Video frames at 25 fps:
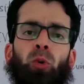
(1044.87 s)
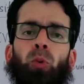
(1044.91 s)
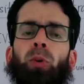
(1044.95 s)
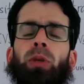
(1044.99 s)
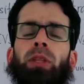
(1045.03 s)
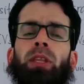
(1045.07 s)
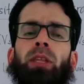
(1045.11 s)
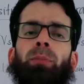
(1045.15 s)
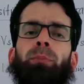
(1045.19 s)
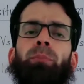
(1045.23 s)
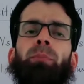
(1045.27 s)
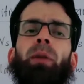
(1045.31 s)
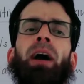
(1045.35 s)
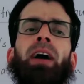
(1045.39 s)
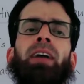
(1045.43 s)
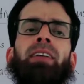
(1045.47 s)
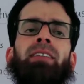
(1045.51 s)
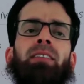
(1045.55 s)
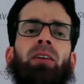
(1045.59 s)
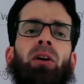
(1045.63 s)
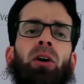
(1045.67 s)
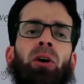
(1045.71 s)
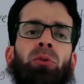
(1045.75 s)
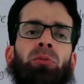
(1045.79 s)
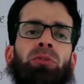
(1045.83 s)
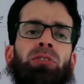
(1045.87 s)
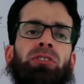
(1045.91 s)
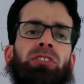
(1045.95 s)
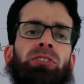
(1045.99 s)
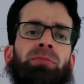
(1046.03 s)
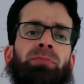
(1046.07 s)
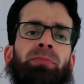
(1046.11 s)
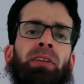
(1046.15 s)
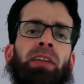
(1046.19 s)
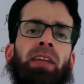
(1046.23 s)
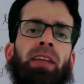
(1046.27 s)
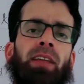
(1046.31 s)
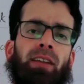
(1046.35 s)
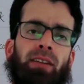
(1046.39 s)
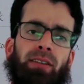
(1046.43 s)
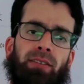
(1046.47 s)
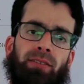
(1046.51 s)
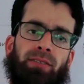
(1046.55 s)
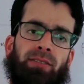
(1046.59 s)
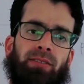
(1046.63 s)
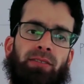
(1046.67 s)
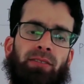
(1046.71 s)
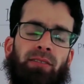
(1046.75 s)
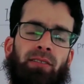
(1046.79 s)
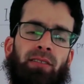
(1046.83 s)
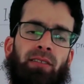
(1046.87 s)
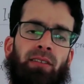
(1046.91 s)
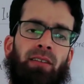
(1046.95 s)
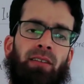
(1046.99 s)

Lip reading: within my own spheres.